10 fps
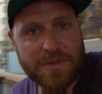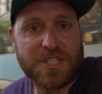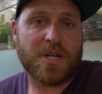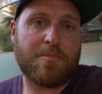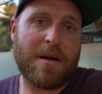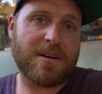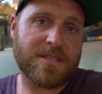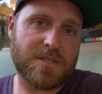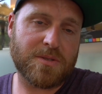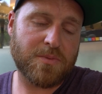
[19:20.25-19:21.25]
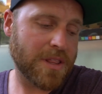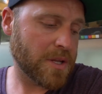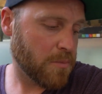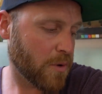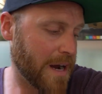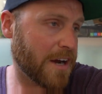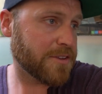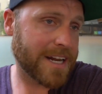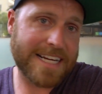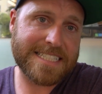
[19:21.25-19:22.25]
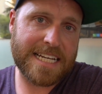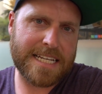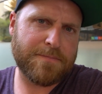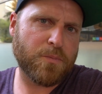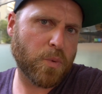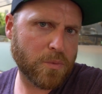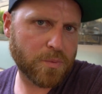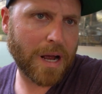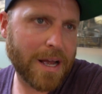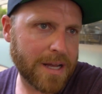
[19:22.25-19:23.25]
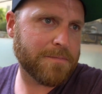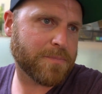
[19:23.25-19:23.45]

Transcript: return to Paris with a little more hair than I intended. We're, uh...